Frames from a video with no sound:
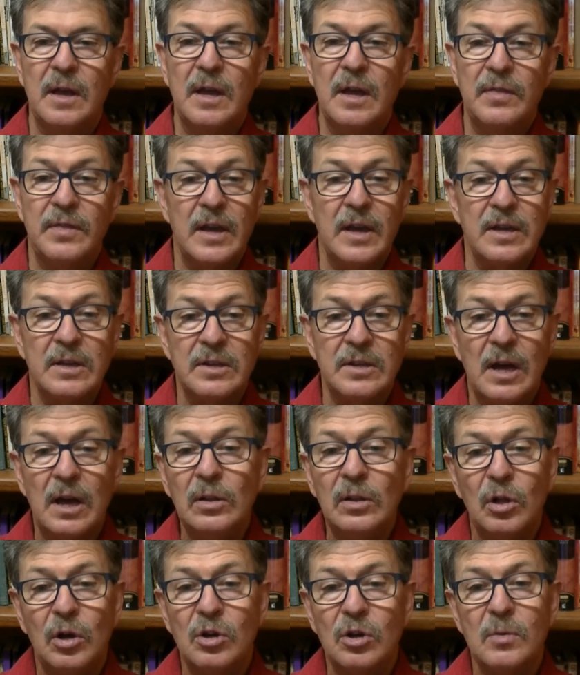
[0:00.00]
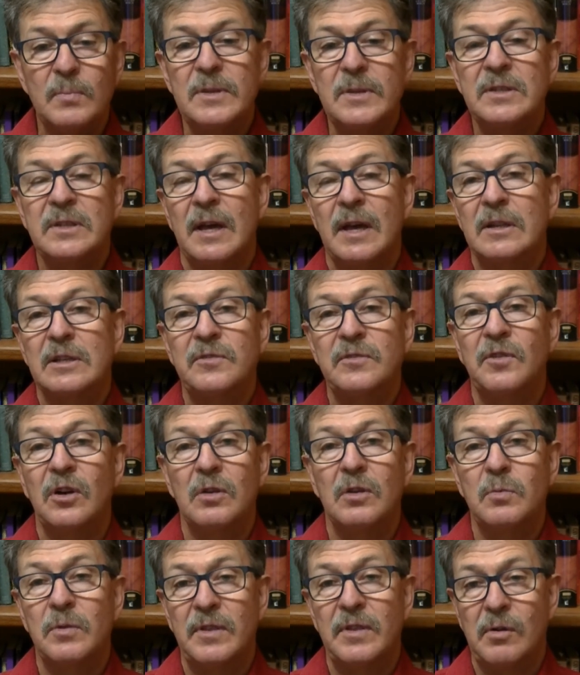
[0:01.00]
They can no longer be satisfied
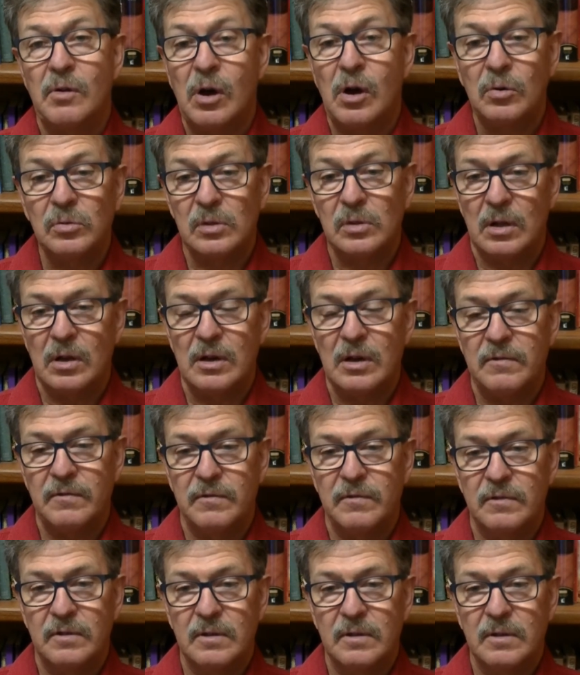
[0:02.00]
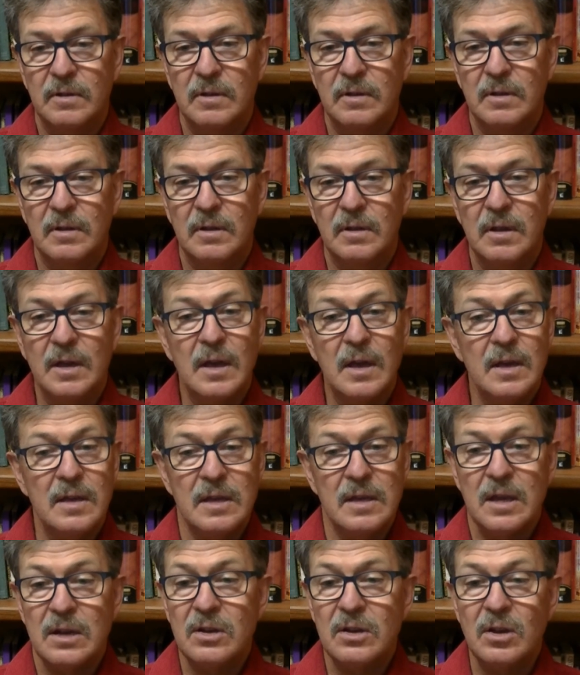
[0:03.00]
with their old life,
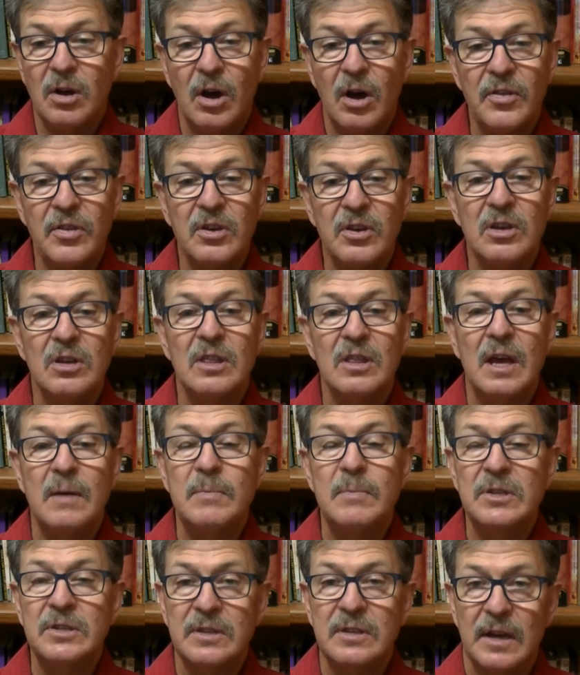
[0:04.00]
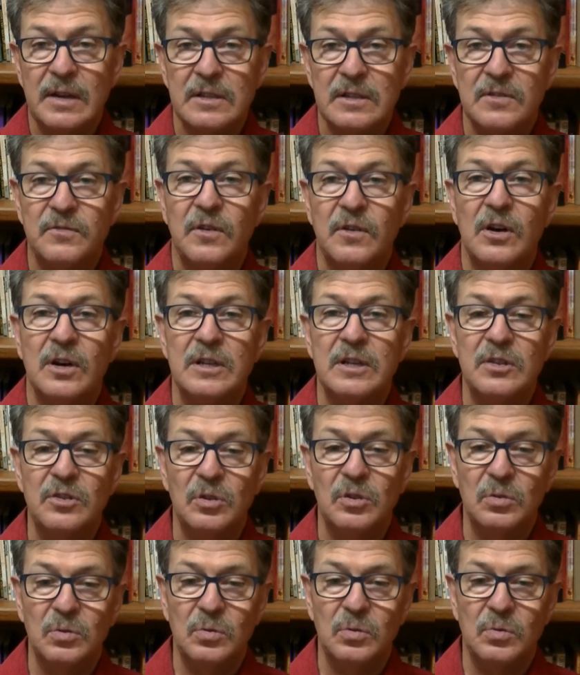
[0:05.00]
yet neither can they be satisfied in the
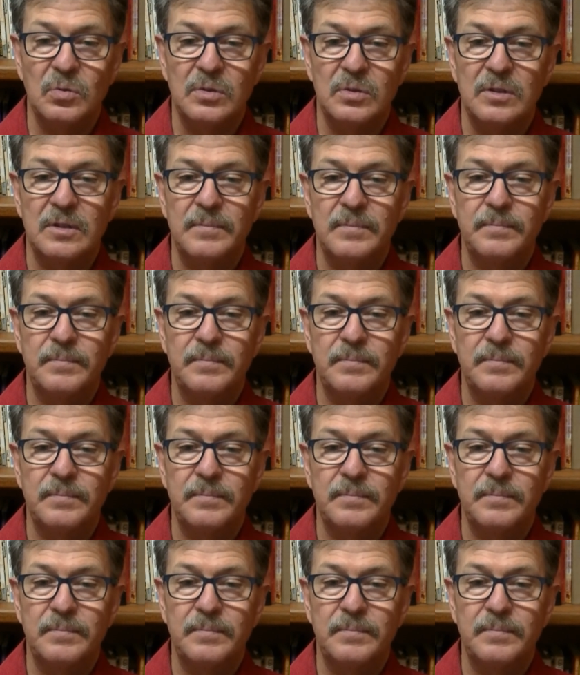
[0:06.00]
Lord.